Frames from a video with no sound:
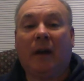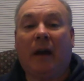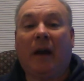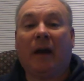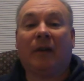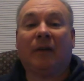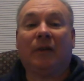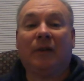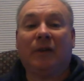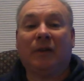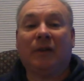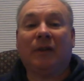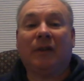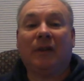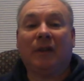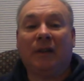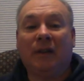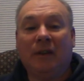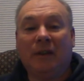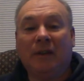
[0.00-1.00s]

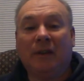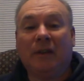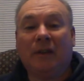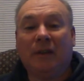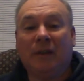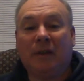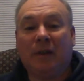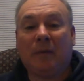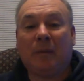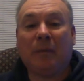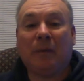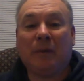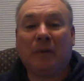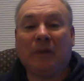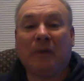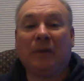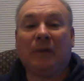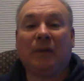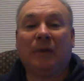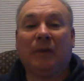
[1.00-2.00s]
accuracy and
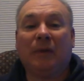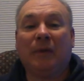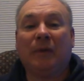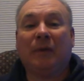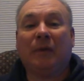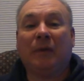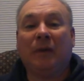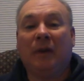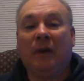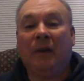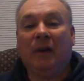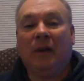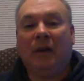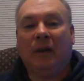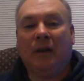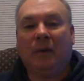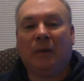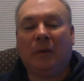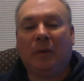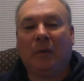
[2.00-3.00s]
precision
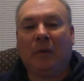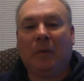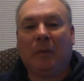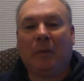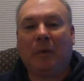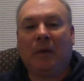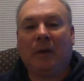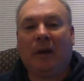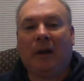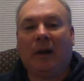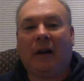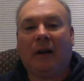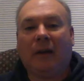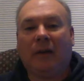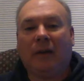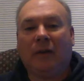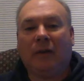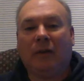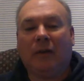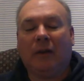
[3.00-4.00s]
is really pretty high
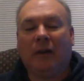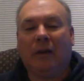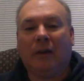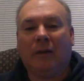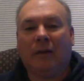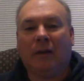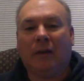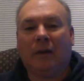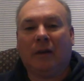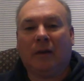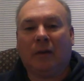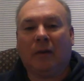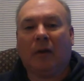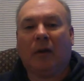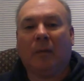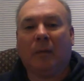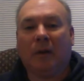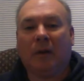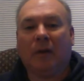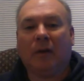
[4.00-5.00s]
these days, and it's
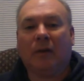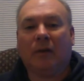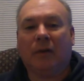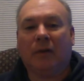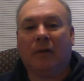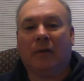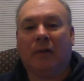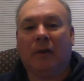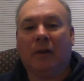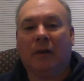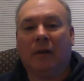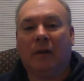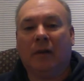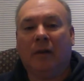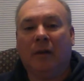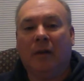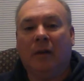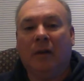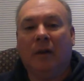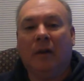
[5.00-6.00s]
all because of
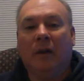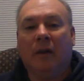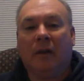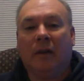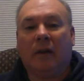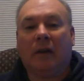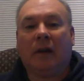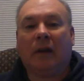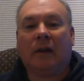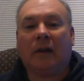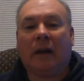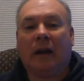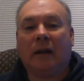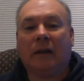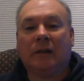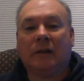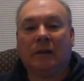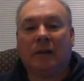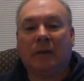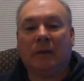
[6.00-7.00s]
the
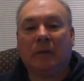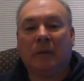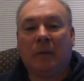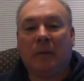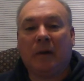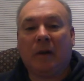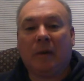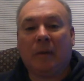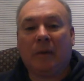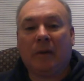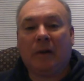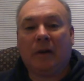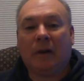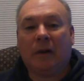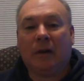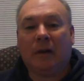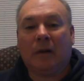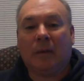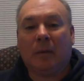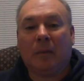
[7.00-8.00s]
technology that we've been able to
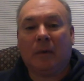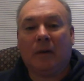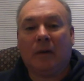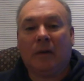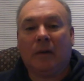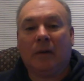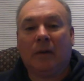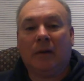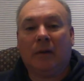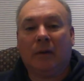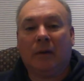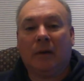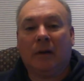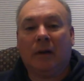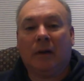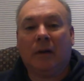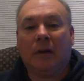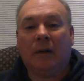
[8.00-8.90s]
get up into